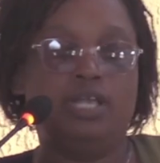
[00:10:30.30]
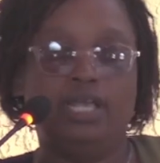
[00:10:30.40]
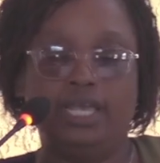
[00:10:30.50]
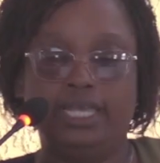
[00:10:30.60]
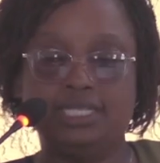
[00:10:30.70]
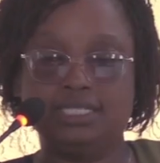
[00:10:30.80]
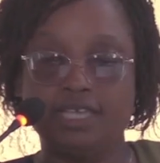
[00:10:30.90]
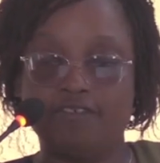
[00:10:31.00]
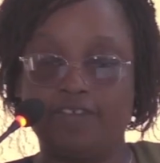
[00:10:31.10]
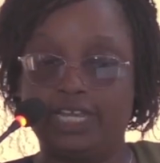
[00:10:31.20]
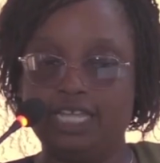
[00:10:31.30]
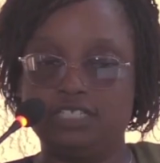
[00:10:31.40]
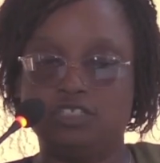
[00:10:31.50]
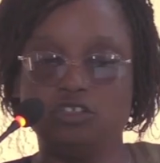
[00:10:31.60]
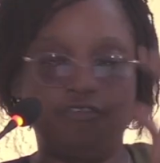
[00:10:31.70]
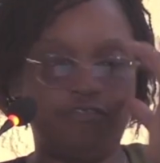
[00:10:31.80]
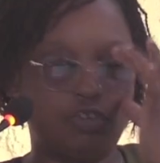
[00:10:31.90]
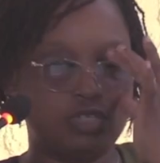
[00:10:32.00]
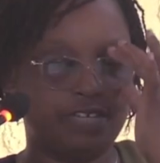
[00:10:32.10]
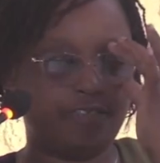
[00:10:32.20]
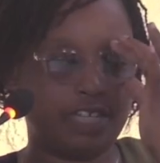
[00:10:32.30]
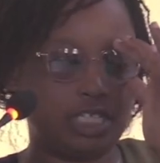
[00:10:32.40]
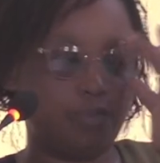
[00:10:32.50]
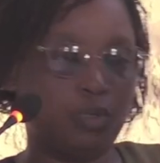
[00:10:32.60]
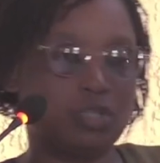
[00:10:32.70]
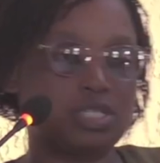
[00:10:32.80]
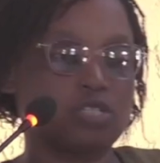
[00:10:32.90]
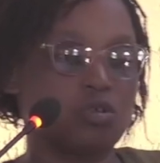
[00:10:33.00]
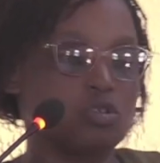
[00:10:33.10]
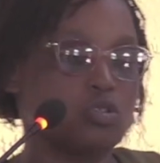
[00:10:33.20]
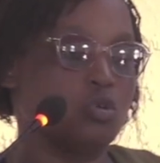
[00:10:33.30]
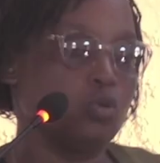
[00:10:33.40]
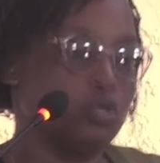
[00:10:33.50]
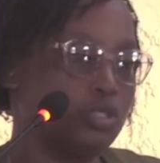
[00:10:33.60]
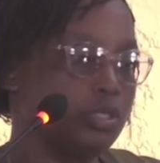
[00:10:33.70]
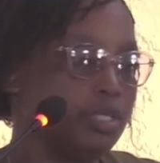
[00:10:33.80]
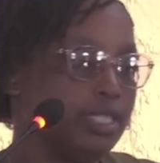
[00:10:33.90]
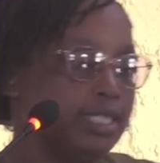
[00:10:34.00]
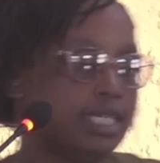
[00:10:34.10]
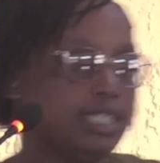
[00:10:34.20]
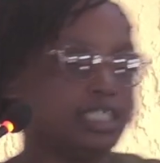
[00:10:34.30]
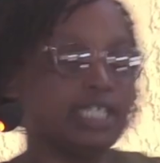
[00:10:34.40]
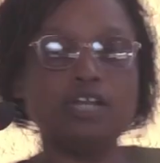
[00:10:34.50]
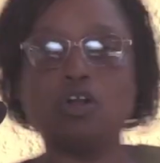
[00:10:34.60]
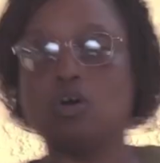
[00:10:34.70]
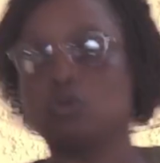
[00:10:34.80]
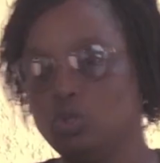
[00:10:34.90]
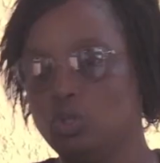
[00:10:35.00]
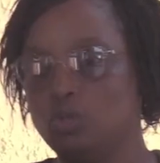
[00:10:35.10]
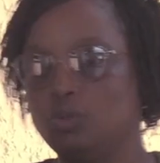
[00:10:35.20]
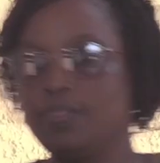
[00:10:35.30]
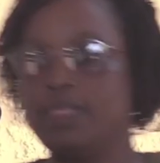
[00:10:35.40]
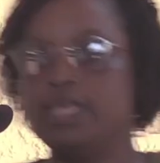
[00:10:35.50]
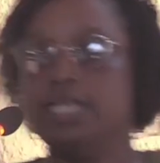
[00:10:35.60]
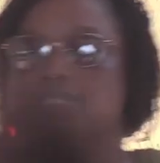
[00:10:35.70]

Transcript: Eating a variety of fruits and vegetables is also good. The general rule is